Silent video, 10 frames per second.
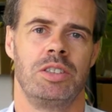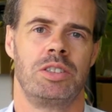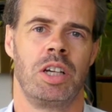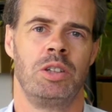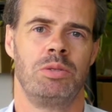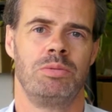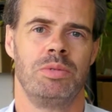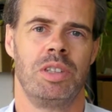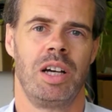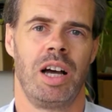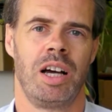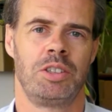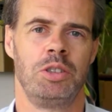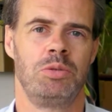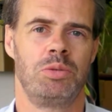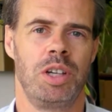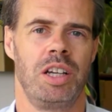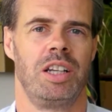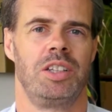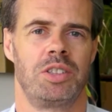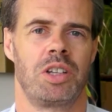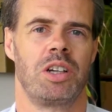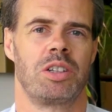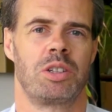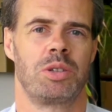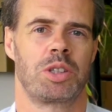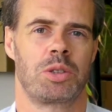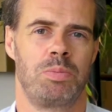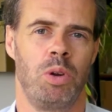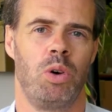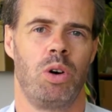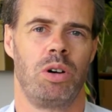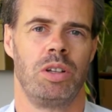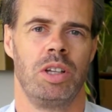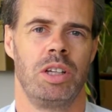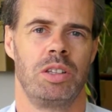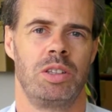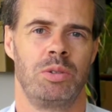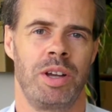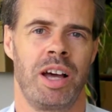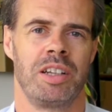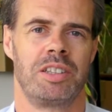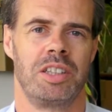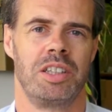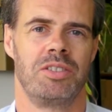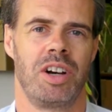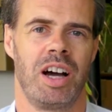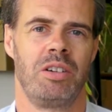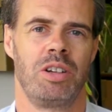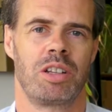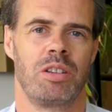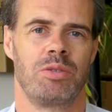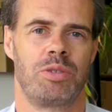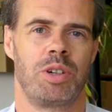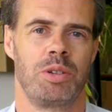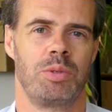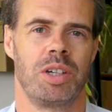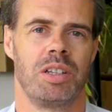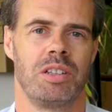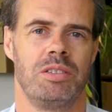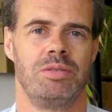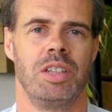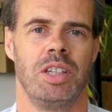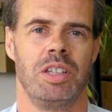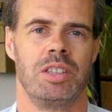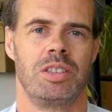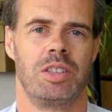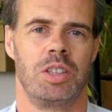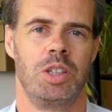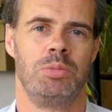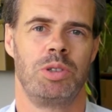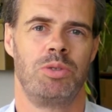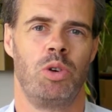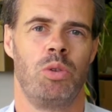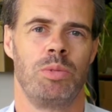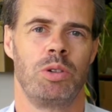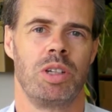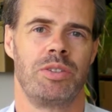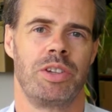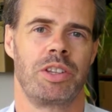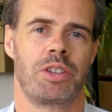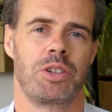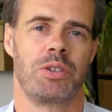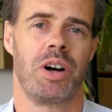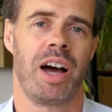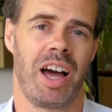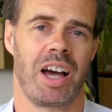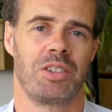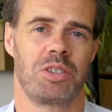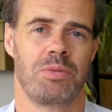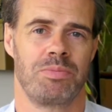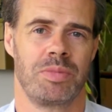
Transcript: So, as you really start to explore the reality of how little free will the human form you're living through has,